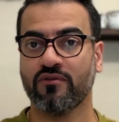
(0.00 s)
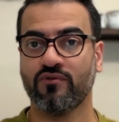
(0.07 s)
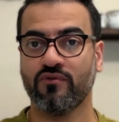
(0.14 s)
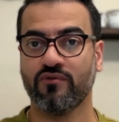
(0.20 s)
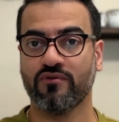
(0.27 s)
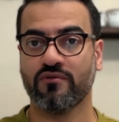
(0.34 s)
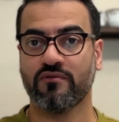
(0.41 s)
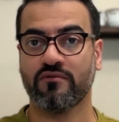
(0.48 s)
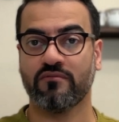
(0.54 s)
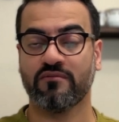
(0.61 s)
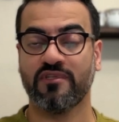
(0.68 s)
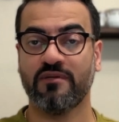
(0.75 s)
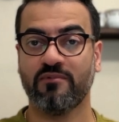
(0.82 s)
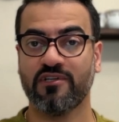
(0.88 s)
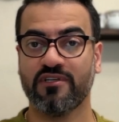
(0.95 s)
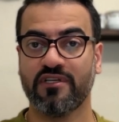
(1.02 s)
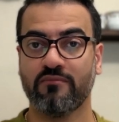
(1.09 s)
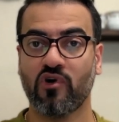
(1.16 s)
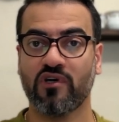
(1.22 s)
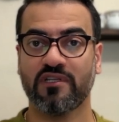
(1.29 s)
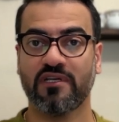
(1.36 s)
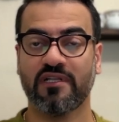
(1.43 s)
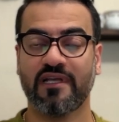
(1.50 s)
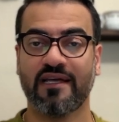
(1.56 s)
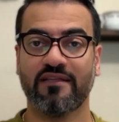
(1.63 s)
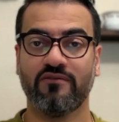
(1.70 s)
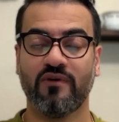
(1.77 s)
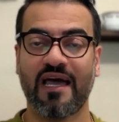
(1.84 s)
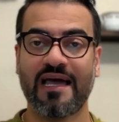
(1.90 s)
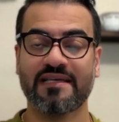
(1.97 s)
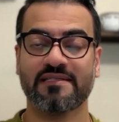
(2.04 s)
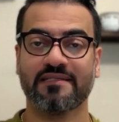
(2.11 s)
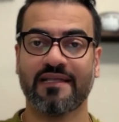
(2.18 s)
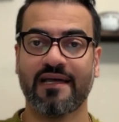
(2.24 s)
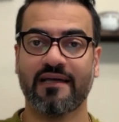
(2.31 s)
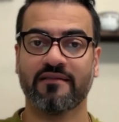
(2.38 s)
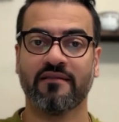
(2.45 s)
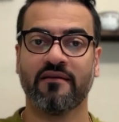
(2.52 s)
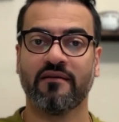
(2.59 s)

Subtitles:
to your deep learning model and you ask that